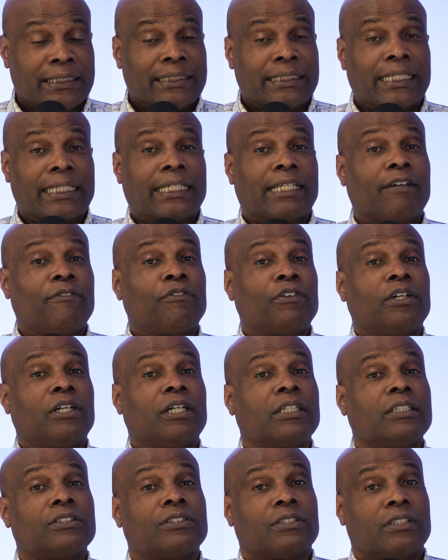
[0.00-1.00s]
They give you
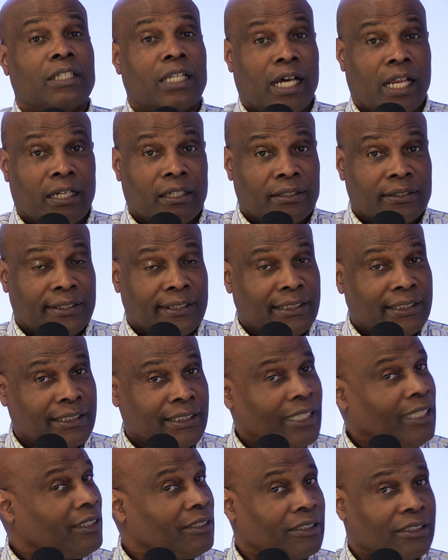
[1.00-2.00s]
$100,
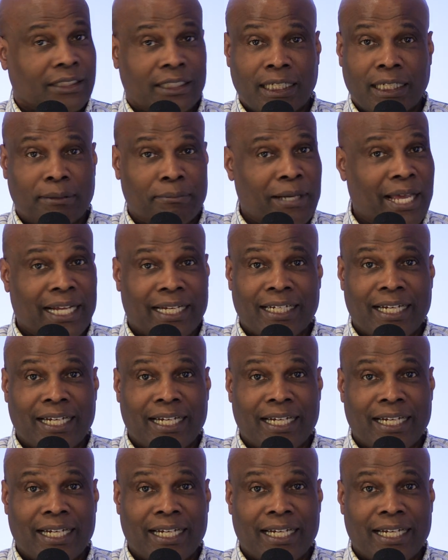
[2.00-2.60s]
they'll take back